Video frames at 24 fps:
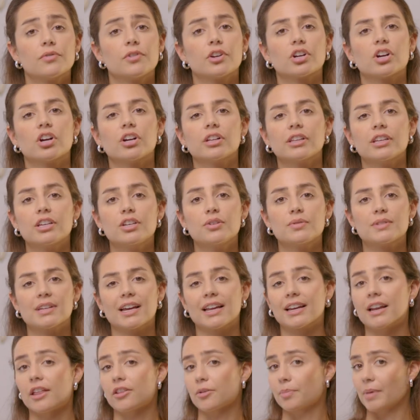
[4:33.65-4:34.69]
So if you're currently
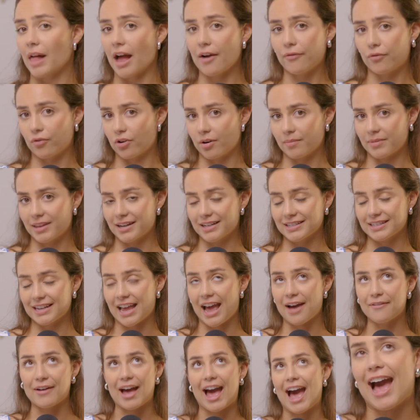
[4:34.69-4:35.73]
using another platform that doesn't
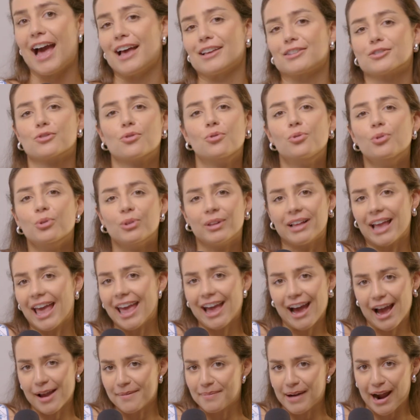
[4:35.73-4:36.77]
have as cool
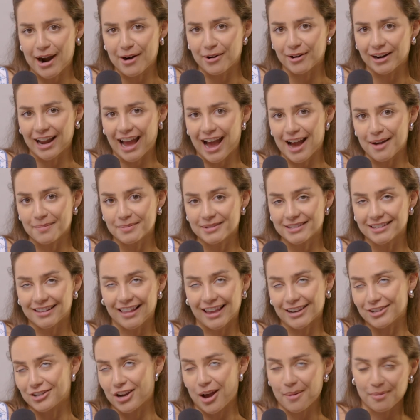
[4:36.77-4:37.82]
A I-powered apps
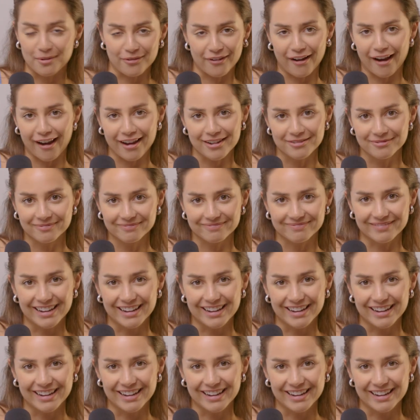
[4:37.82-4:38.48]
like Shopify,